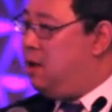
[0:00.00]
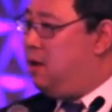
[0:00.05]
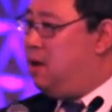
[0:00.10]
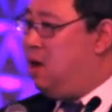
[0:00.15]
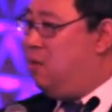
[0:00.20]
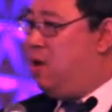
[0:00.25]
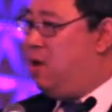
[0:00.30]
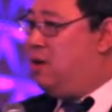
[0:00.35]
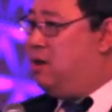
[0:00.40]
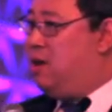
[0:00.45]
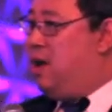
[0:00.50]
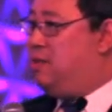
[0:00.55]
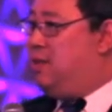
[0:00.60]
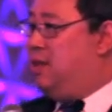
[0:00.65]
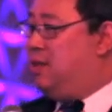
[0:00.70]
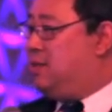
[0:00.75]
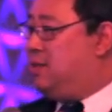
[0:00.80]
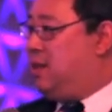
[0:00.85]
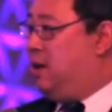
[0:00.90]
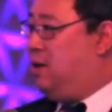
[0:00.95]
Now, whether or not
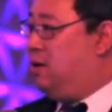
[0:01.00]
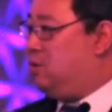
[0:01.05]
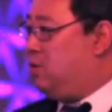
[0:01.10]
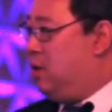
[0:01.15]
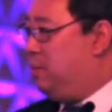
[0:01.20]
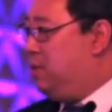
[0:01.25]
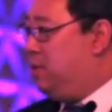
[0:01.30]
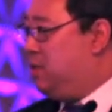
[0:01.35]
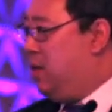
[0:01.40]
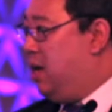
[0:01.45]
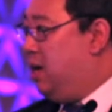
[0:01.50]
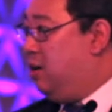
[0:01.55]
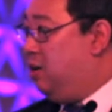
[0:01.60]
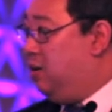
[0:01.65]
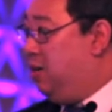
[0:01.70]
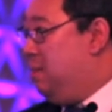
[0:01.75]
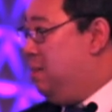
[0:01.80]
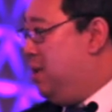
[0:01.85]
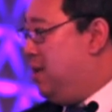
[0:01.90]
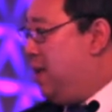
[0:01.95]
these cells represent
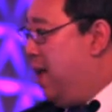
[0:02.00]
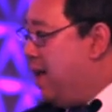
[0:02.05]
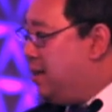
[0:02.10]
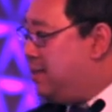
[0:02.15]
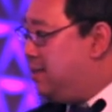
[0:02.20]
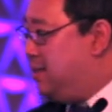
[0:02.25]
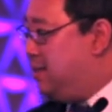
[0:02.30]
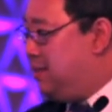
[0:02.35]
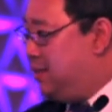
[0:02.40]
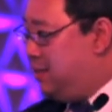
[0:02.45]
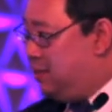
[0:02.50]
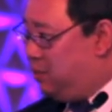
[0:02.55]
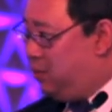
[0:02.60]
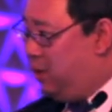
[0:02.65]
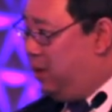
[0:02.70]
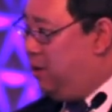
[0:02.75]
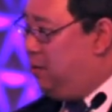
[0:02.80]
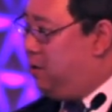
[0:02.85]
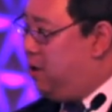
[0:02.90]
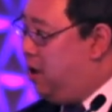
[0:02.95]
early metastasis,
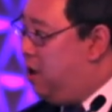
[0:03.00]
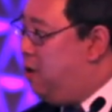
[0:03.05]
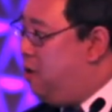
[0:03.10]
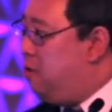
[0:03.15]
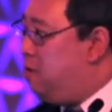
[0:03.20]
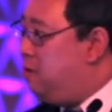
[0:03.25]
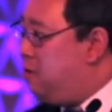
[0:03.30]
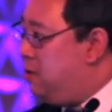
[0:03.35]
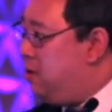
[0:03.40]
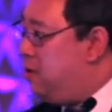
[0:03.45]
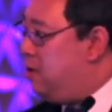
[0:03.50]
we don't know.